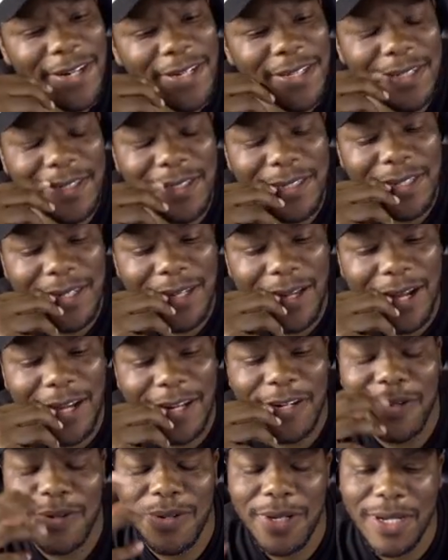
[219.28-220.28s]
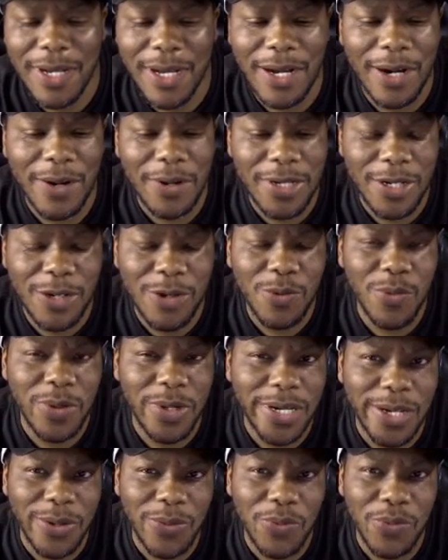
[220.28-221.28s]
didn't see. I knew
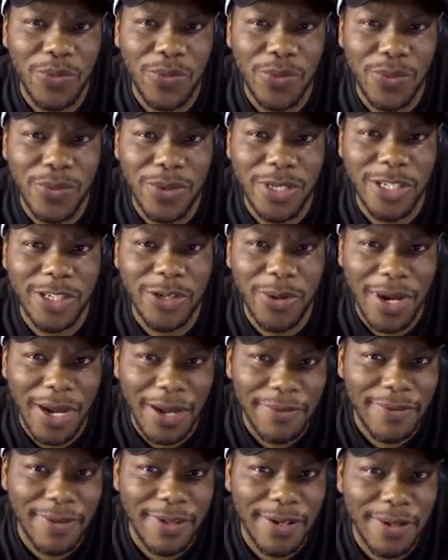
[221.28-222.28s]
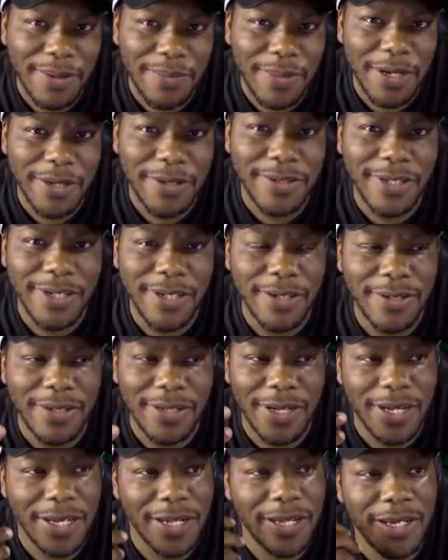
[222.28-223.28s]
when we drafted him, I was like,
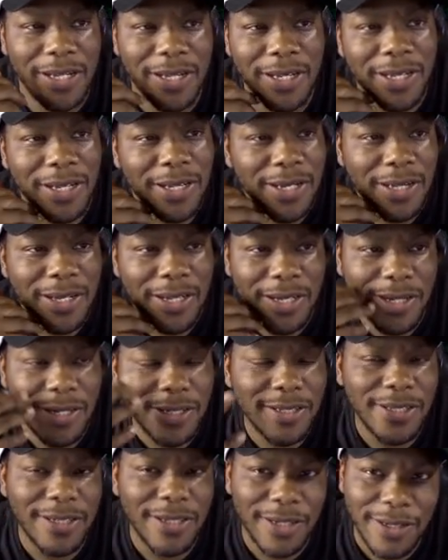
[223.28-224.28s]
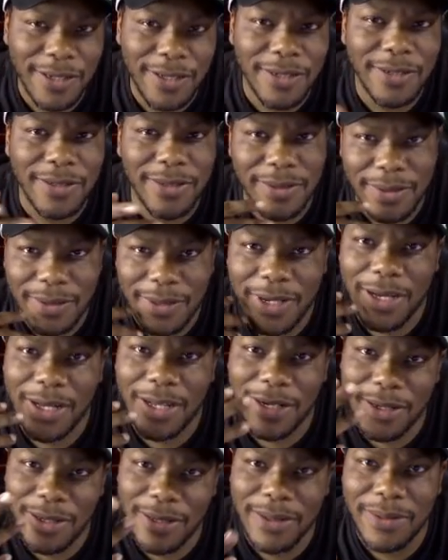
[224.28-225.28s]
okay, he's gonna
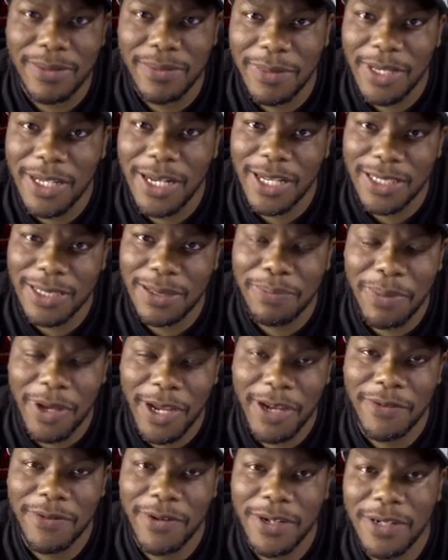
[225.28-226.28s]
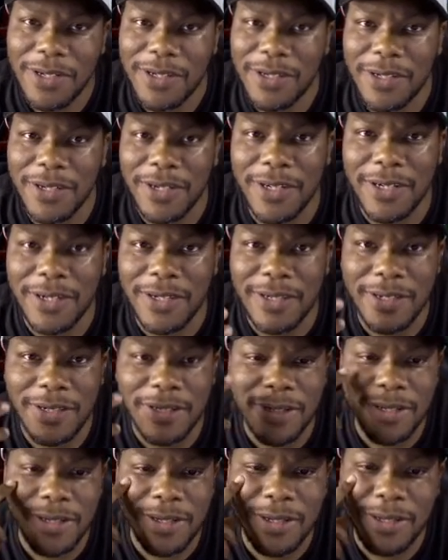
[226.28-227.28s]
kind of be like the Pat Ricard,
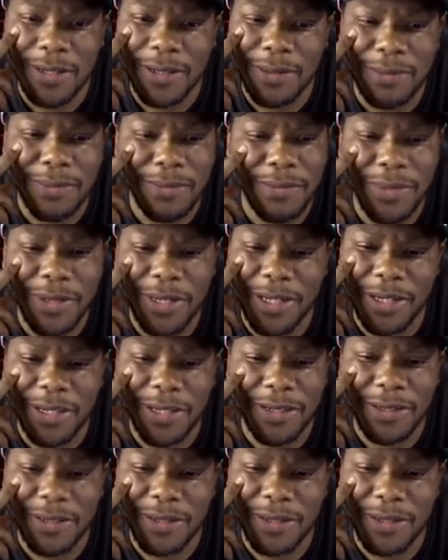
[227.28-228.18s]
but